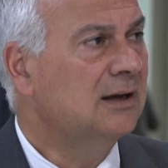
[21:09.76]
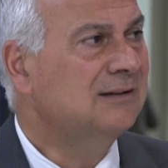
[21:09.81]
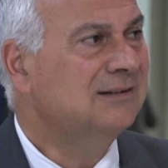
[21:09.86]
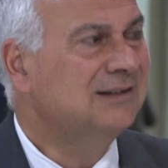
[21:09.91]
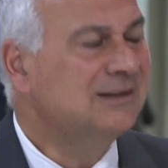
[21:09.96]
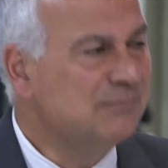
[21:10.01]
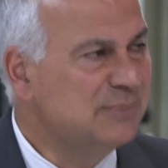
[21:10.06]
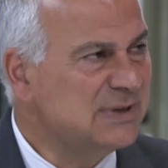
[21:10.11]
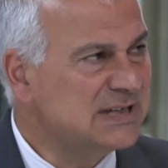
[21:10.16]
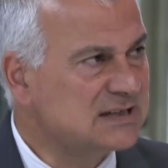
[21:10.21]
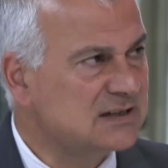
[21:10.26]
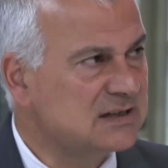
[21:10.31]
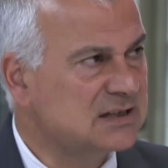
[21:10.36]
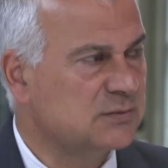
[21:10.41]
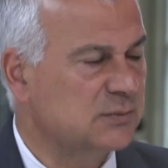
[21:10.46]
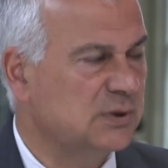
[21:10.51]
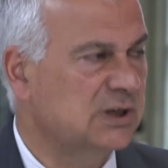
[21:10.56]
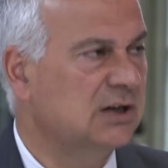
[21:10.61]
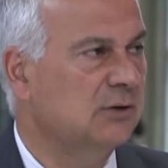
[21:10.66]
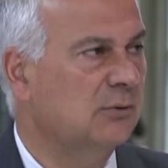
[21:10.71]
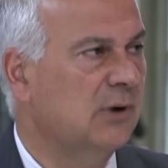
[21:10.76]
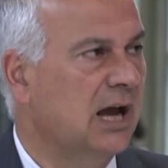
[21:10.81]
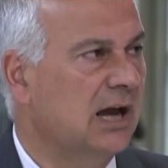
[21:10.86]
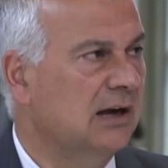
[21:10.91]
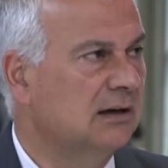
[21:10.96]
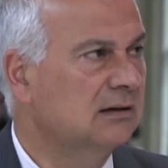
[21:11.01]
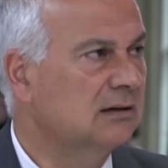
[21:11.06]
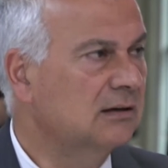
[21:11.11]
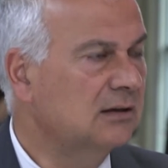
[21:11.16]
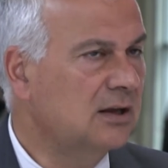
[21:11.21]
the business with
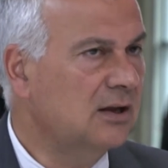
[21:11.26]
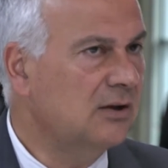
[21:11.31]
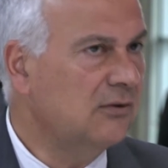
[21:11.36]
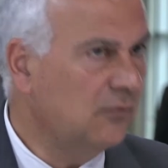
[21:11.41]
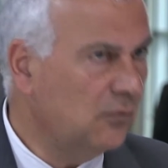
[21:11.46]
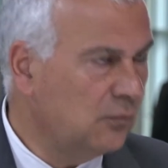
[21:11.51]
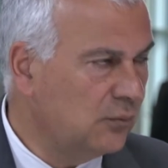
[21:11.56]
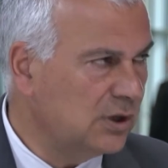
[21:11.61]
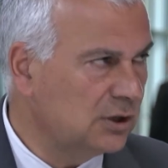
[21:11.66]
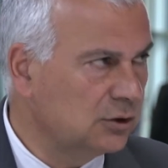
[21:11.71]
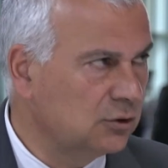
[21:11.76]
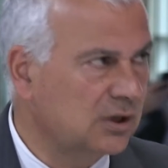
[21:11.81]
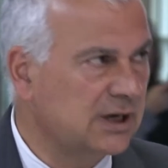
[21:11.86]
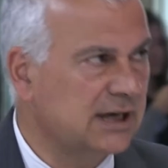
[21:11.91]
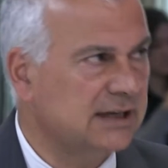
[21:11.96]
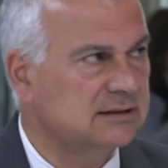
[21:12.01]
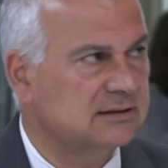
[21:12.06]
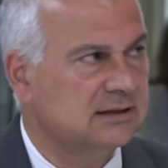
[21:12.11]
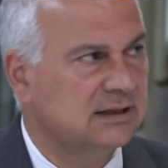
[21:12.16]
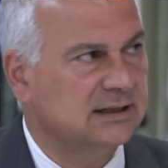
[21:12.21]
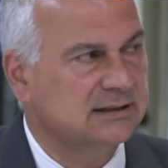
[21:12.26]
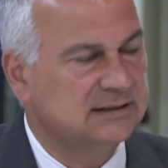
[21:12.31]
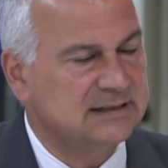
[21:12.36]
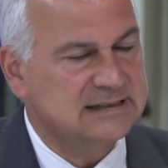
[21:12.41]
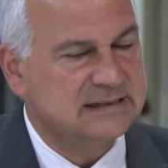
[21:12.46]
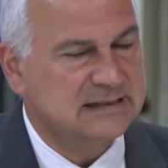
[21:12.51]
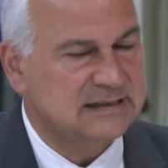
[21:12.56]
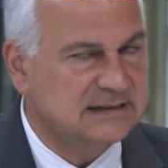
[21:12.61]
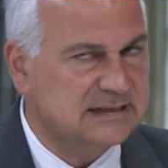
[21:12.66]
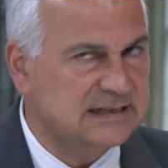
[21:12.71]
Iran, if we look at the
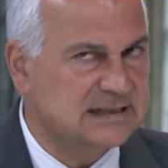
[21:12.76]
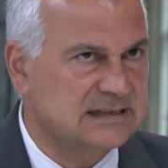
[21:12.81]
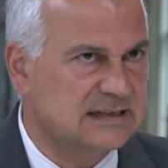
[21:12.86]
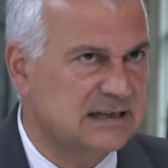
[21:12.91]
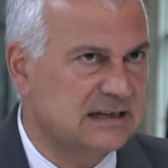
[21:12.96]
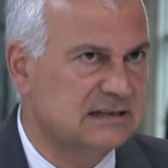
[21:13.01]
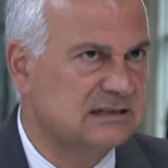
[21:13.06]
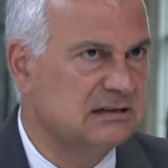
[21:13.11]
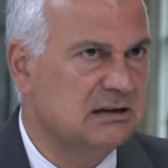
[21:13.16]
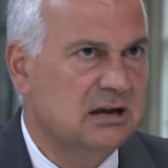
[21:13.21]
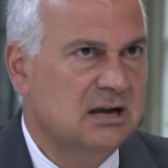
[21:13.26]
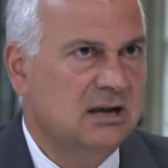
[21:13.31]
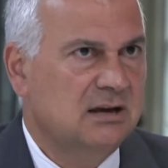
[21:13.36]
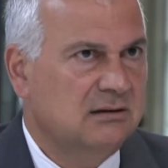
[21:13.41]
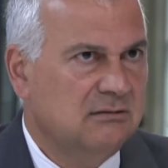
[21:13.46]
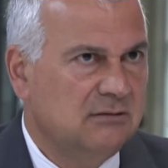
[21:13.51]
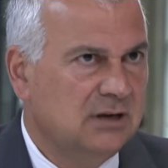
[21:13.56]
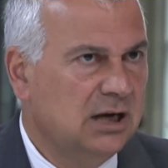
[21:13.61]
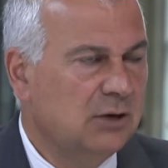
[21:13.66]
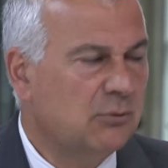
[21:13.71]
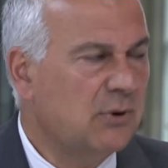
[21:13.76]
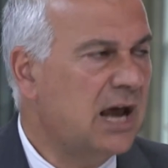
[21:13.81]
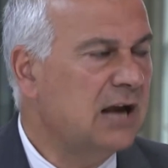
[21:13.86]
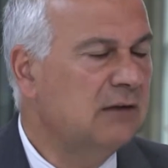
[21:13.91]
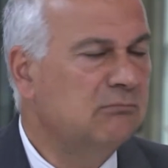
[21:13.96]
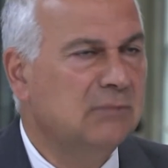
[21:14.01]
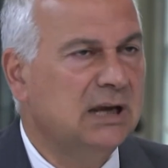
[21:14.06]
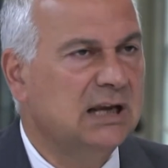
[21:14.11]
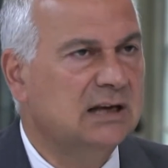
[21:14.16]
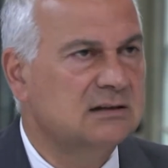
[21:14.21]
statistics,
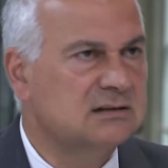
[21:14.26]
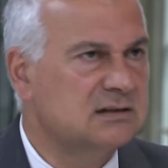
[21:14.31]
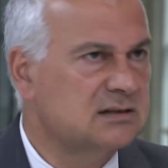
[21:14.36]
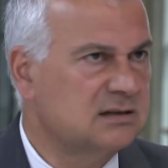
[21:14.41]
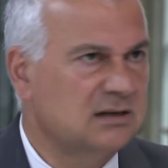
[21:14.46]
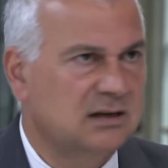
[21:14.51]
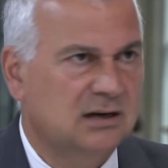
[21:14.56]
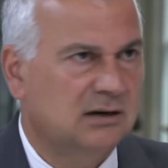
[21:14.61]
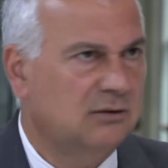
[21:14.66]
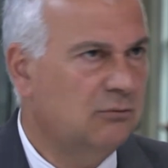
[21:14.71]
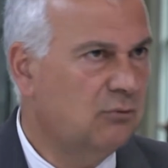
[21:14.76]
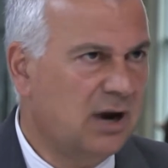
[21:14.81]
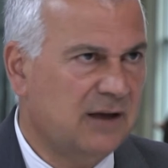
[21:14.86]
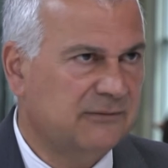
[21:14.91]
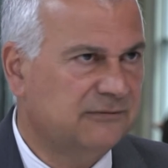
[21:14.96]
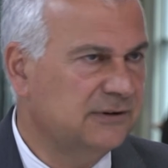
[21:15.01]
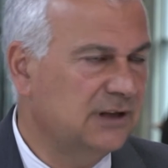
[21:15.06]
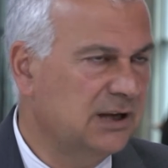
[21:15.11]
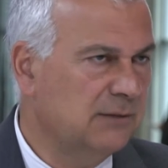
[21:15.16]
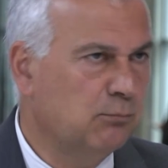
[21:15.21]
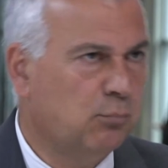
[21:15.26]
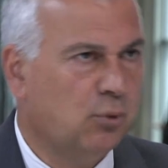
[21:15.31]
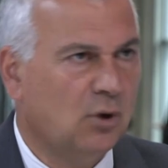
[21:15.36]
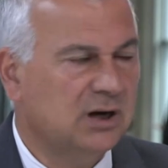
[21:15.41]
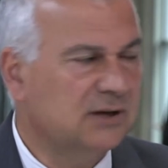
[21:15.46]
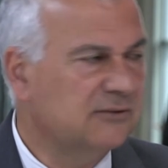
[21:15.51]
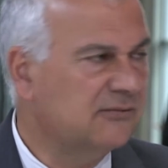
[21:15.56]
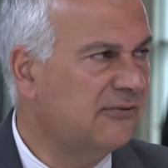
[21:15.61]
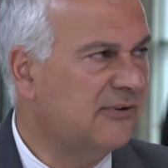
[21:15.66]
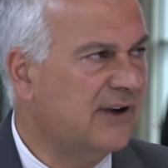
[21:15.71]
Iran means roughly
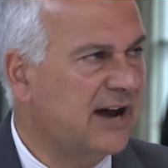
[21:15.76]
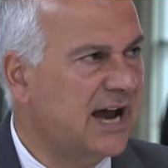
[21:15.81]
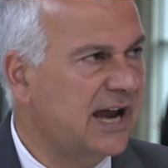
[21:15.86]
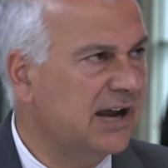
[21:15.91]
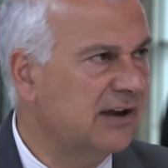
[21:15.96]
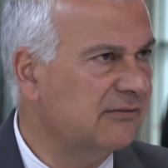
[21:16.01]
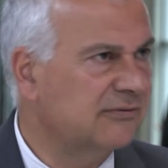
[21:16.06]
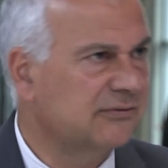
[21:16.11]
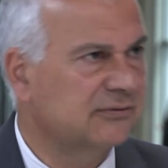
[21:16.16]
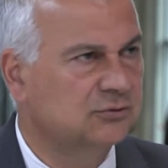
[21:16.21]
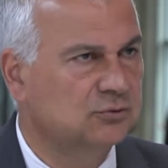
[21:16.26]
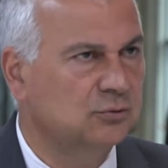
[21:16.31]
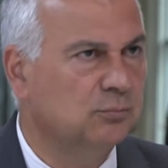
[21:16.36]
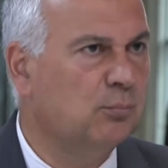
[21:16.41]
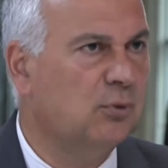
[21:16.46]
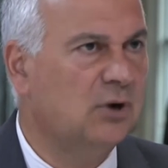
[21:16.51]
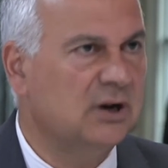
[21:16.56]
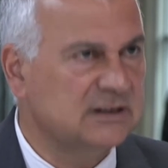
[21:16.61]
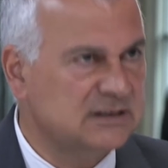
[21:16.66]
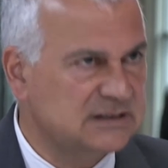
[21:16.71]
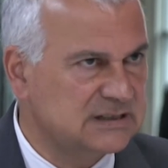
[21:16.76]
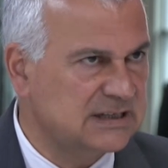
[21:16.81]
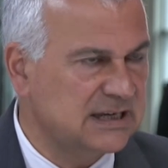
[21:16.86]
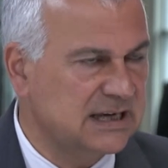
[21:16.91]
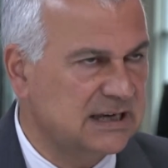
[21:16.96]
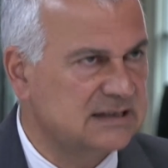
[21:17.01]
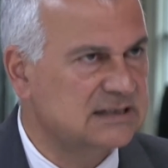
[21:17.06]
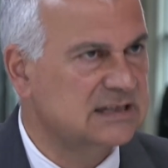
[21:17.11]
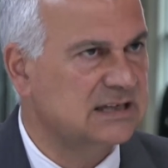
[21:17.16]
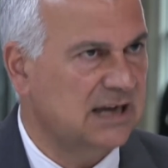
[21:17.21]
0.5 to
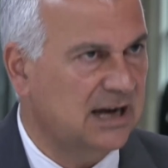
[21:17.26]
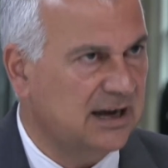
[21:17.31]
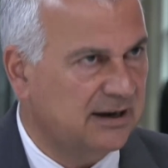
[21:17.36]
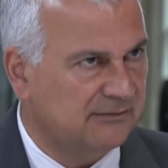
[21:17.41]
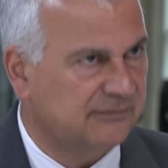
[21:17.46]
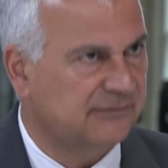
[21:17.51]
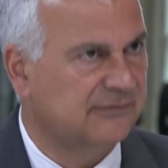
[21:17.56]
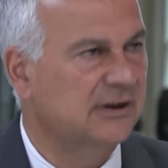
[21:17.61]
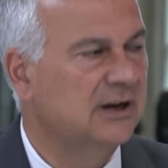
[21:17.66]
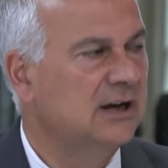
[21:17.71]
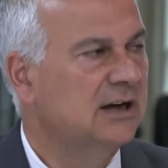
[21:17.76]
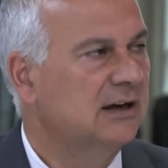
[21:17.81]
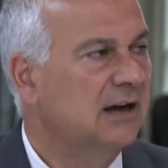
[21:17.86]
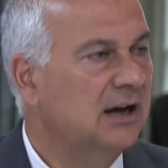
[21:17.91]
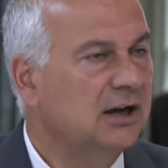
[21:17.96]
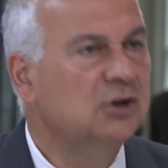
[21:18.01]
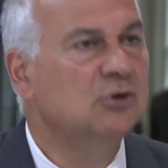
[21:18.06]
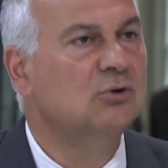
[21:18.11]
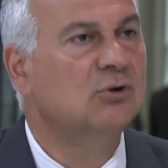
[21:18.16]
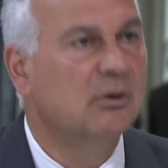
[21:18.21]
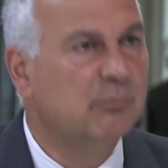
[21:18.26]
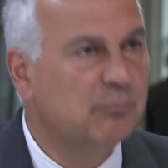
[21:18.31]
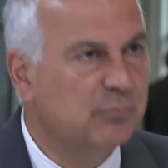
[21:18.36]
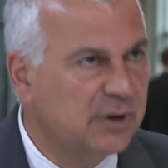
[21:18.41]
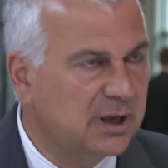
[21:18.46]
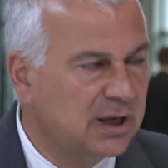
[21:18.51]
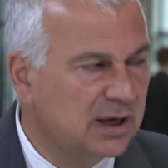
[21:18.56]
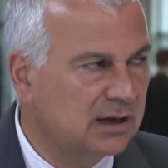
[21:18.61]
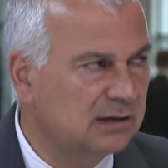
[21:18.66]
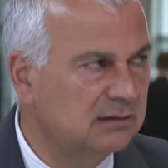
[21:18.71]
0.6 of
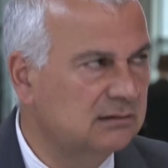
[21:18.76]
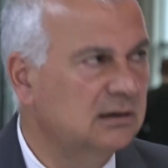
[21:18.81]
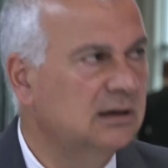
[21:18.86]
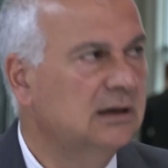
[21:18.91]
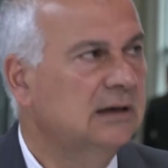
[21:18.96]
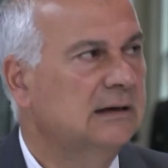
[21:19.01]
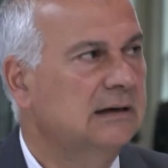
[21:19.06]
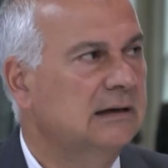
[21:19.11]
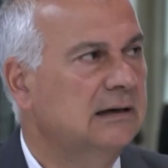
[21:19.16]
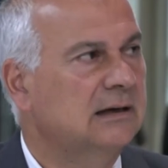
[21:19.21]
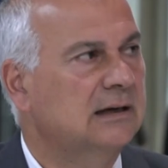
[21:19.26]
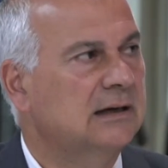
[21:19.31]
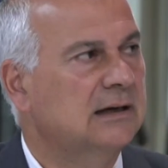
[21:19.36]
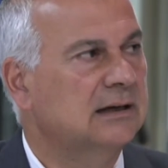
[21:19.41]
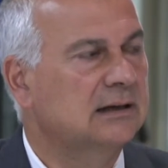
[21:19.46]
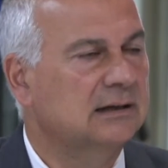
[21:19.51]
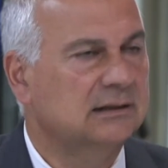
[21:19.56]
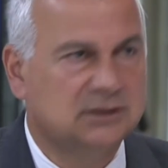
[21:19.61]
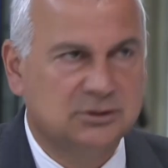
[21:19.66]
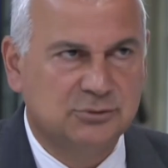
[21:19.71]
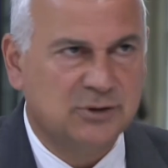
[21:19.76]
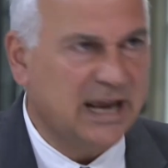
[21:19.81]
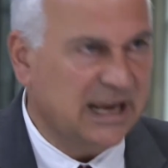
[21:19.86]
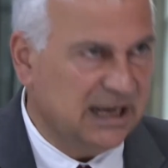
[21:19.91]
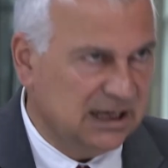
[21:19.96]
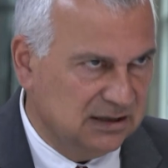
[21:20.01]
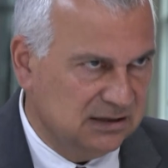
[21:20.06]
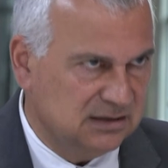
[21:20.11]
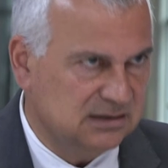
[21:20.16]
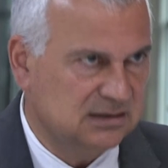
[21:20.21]
European trade.